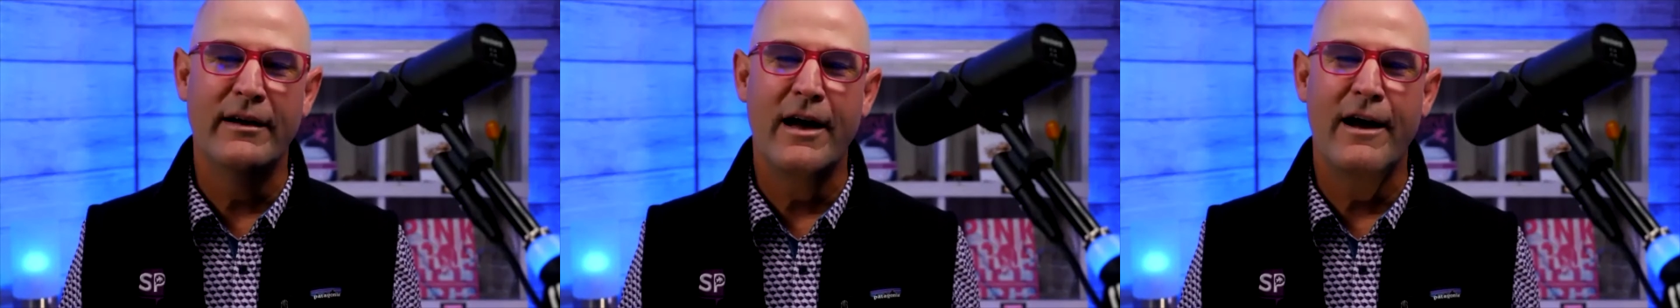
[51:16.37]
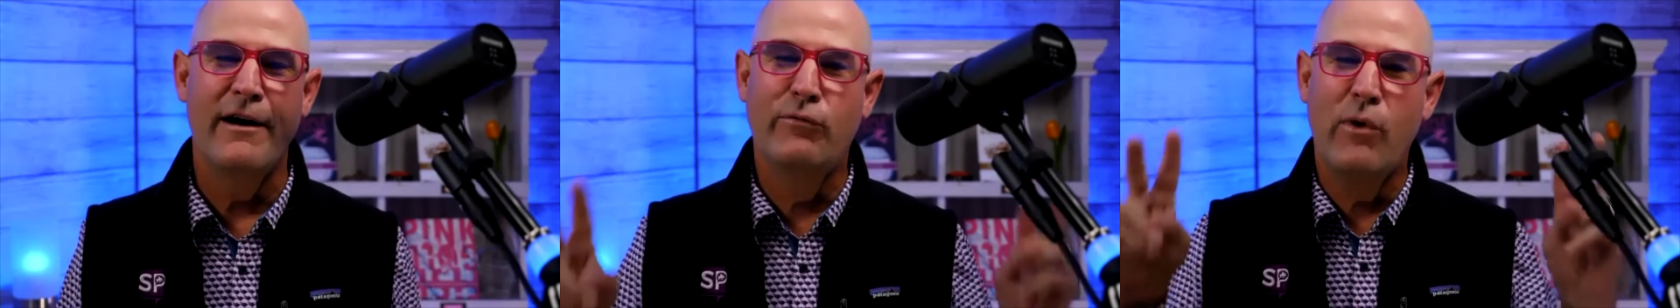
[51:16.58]

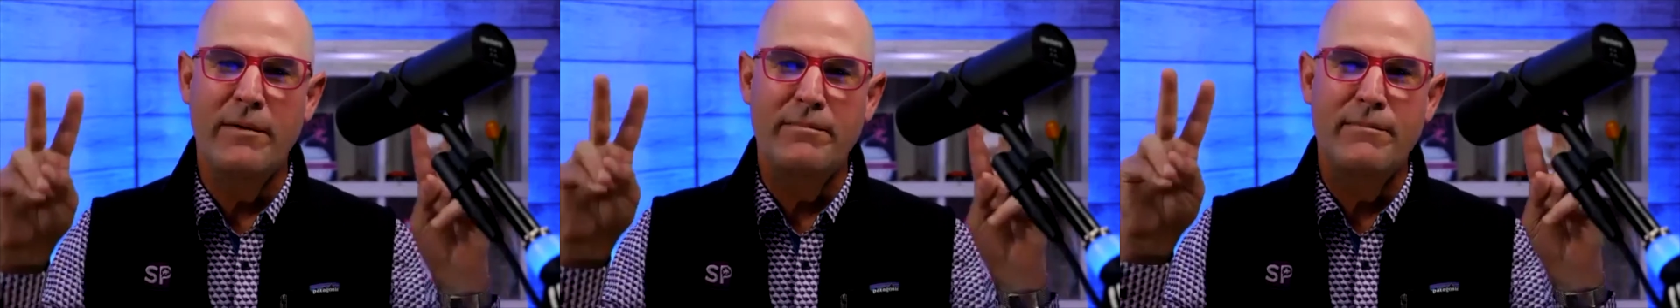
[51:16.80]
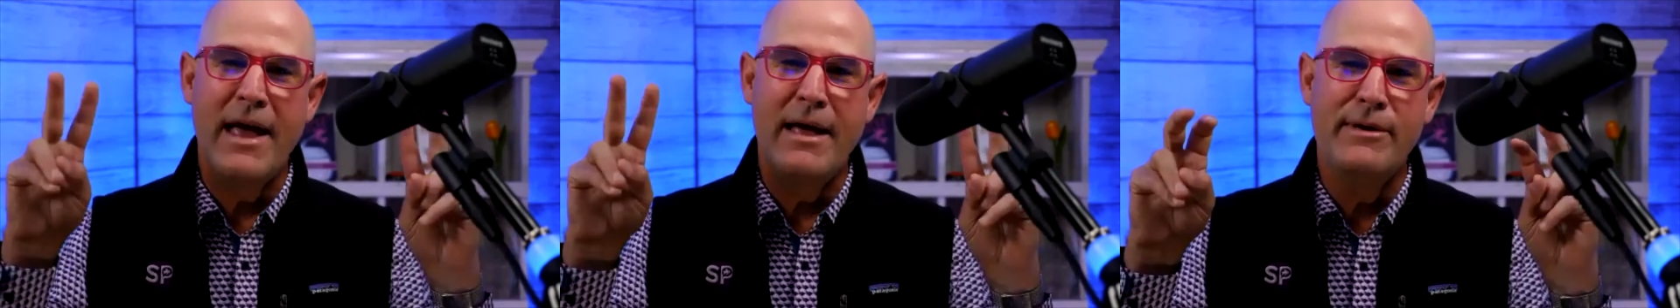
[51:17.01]
of what
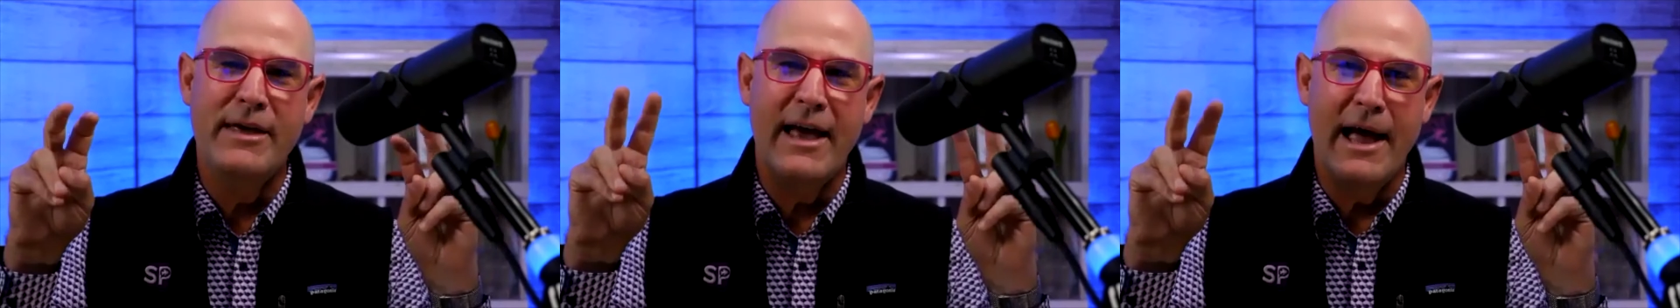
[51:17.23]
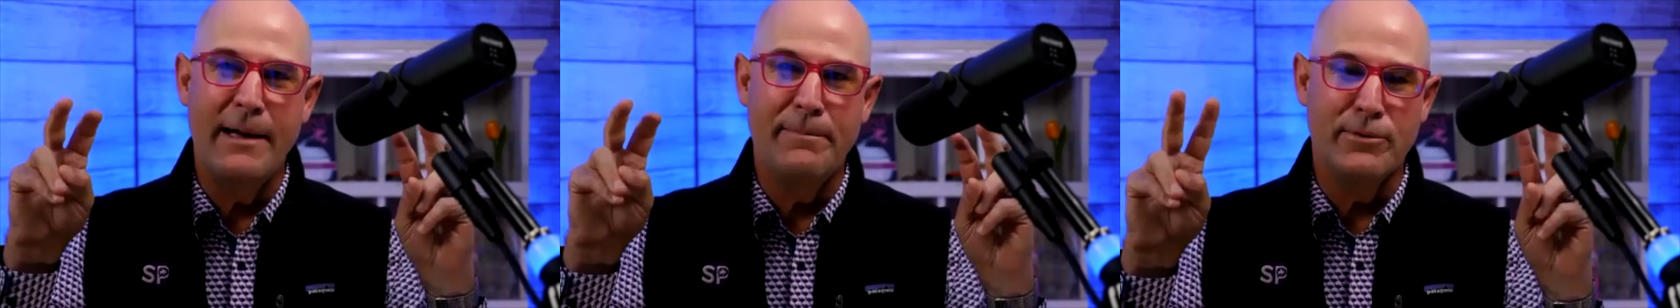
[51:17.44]
maybe
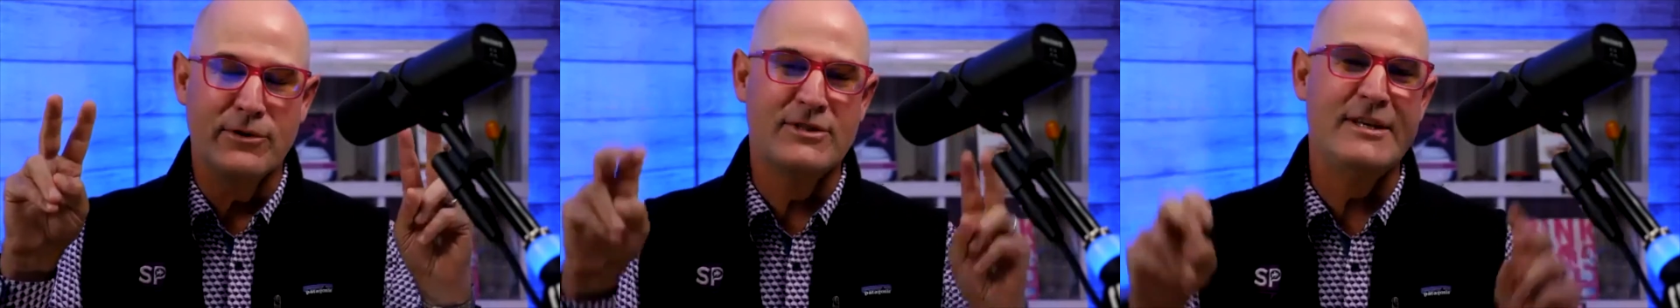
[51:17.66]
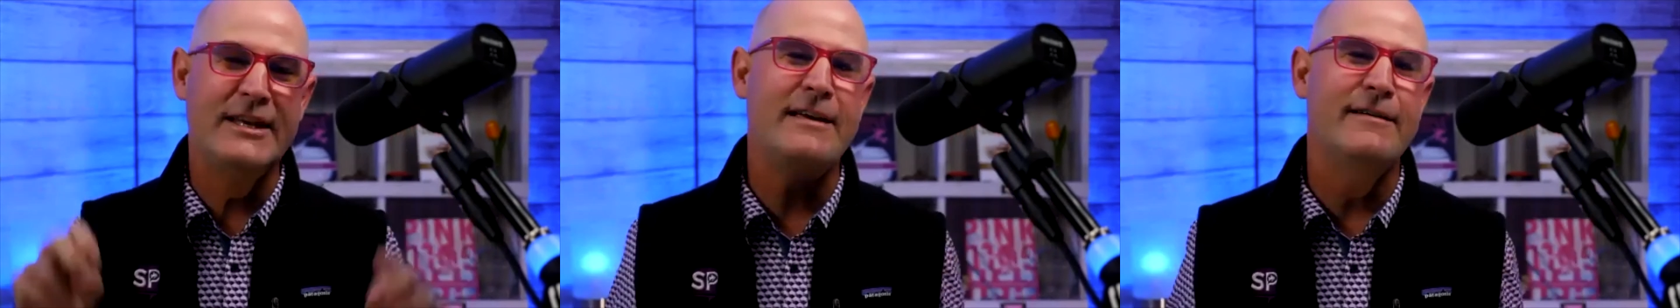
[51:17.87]
I
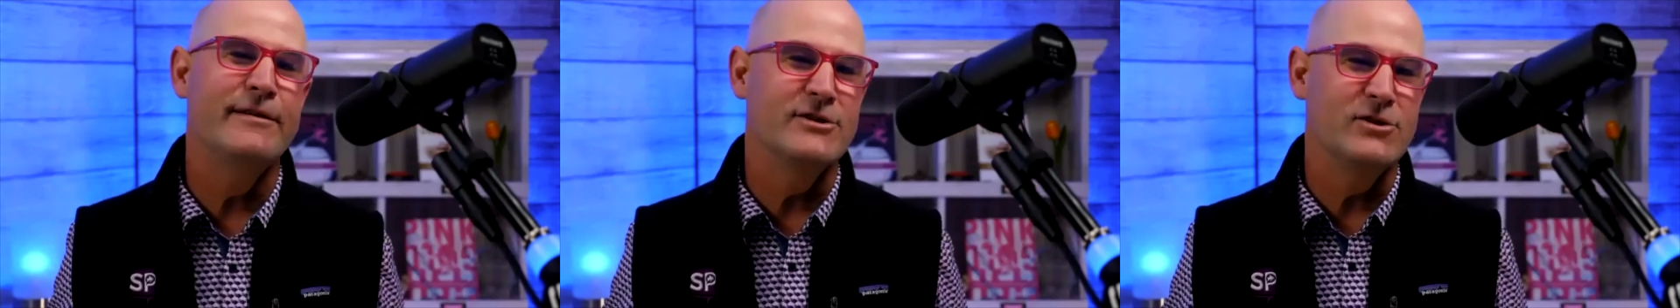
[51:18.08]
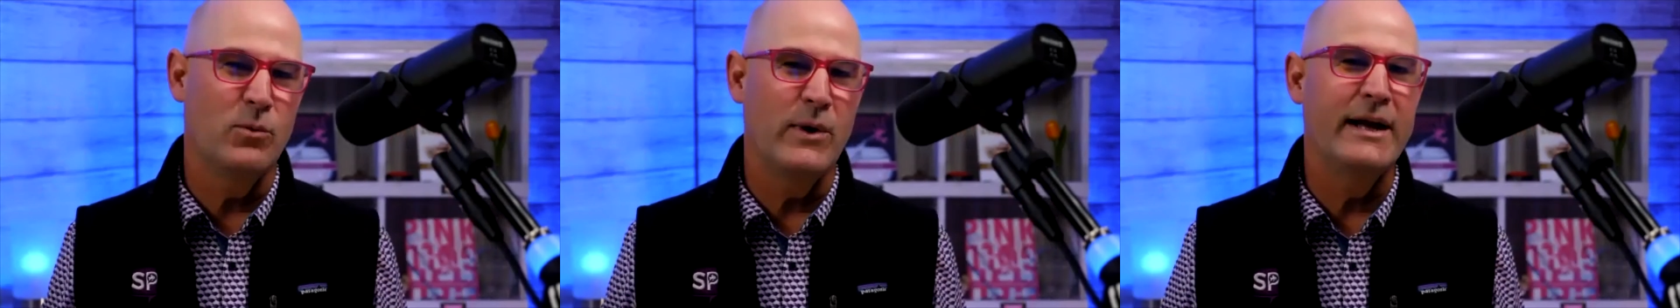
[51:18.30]
perceive as
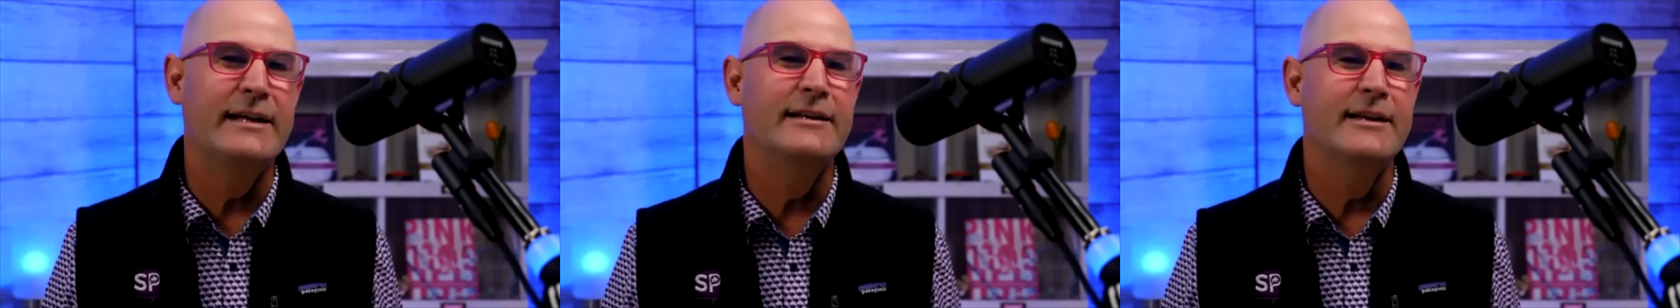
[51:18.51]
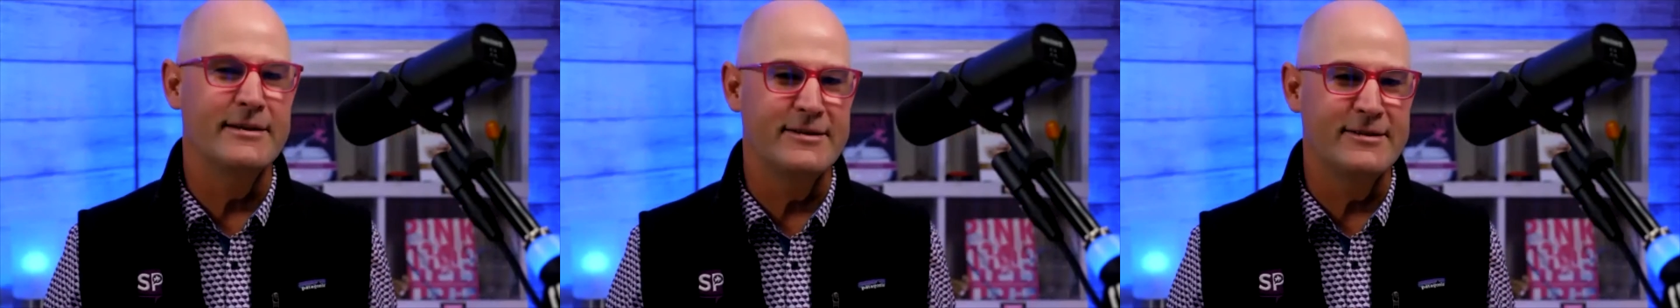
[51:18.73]
a
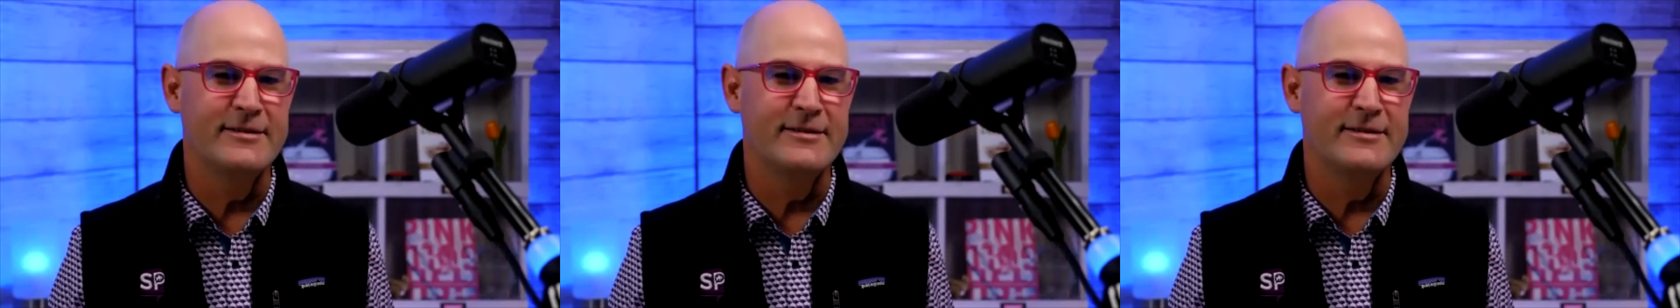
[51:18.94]
weakness.